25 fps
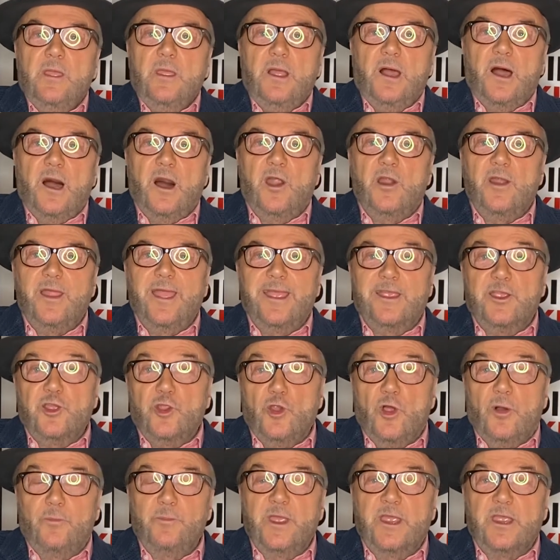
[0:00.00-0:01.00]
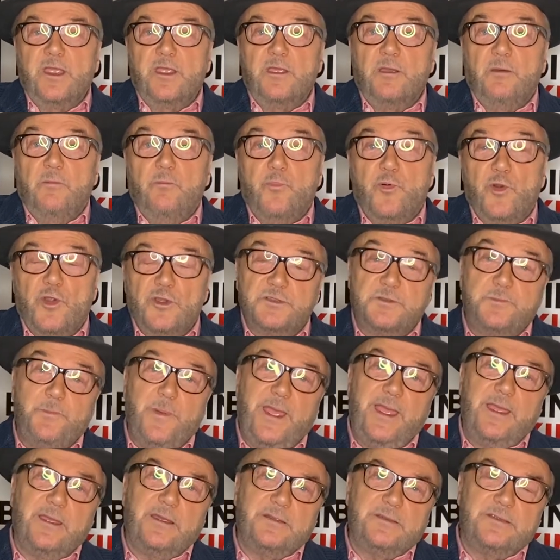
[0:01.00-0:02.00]
our economic
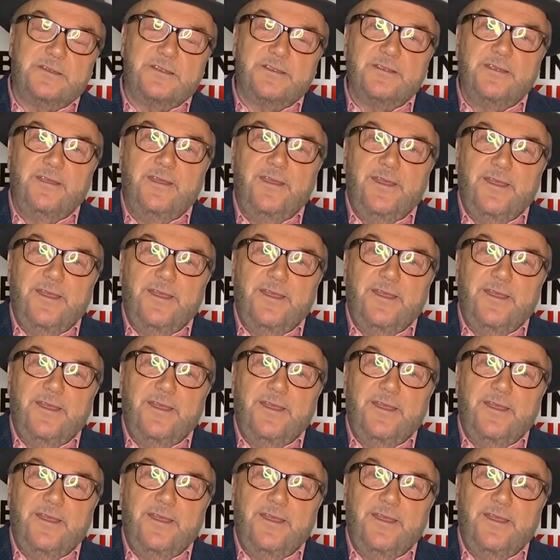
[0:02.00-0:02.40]
prospects